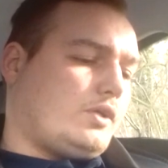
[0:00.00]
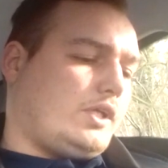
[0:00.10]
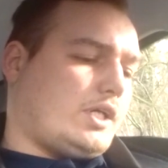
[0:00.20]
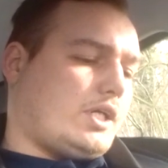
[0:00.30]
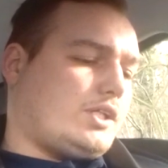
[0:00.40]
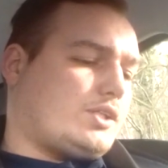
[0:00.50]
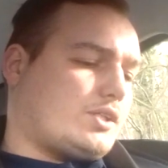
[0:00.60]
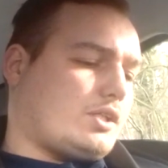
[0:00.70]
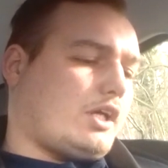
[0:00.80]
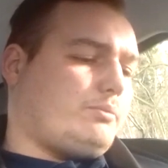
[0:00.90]
yes,
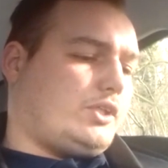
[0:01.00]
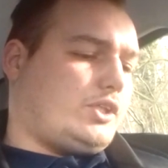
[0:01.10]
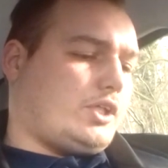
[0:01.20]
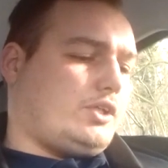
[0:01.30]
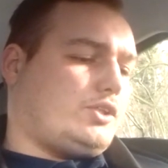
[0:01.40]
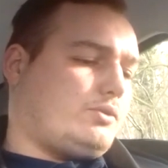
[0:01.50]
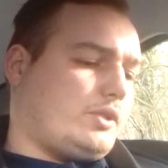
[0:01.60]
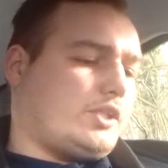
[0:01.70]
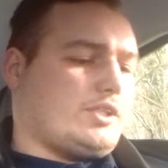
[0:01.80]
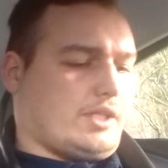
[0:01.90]
climate change to an
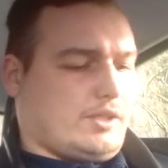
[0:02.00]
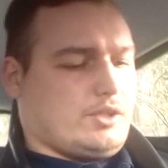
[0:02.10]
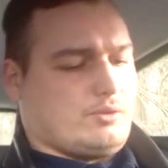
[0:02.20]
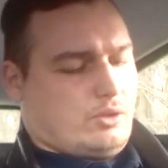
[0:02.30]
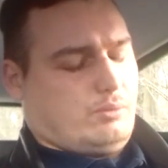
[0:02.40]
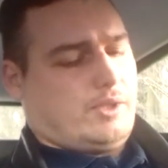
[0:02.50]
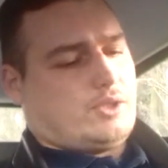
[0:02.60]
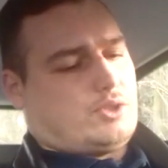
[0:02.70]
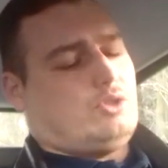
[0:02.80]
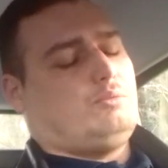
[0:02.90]
extent is real
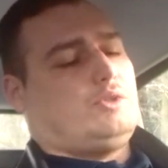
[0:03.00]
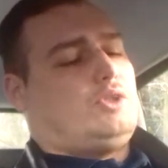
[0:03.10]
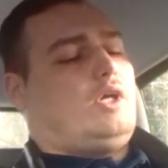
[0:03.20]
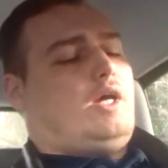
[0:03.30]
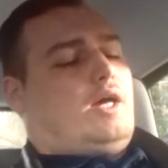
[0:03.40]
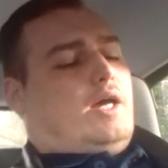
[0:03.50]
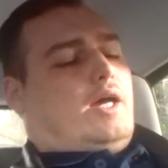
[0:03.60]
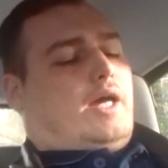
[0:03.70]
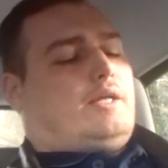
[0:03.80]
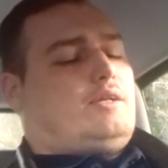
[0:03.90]
because human
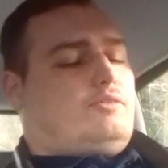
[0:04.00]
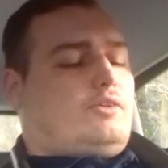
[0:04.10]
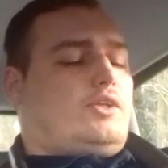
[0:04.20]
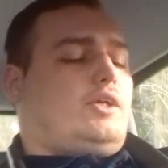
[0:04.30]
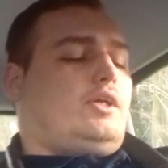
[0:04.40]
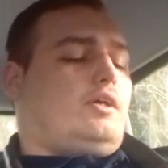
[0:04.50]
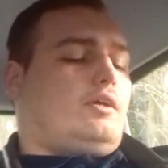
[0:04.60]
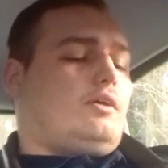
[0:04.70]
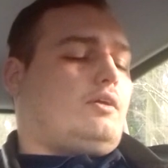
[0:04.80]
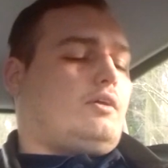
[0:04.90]
activity
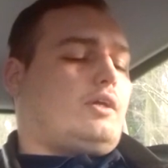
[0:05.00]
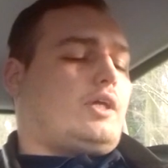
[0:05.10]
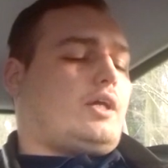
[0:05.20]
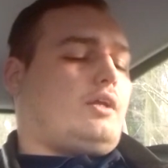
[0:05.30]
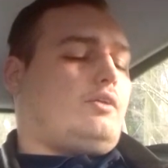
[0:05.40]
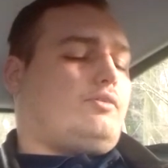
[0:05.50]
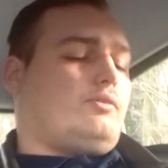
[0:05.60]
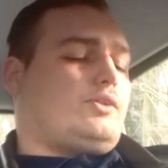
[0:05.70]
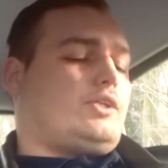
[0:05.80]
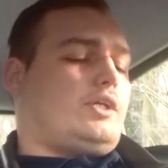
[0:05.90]
can
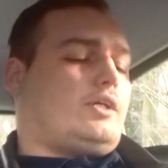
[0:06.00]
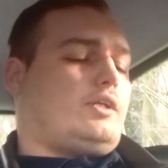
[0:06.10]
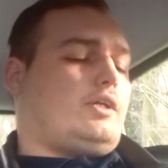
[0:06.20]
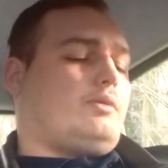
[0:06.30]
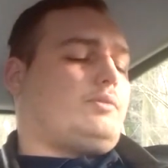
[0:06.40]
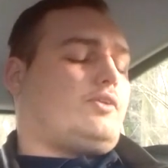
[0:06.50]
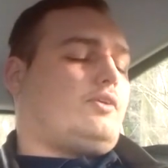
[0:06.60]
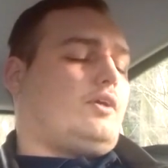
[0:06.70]
influence the climate.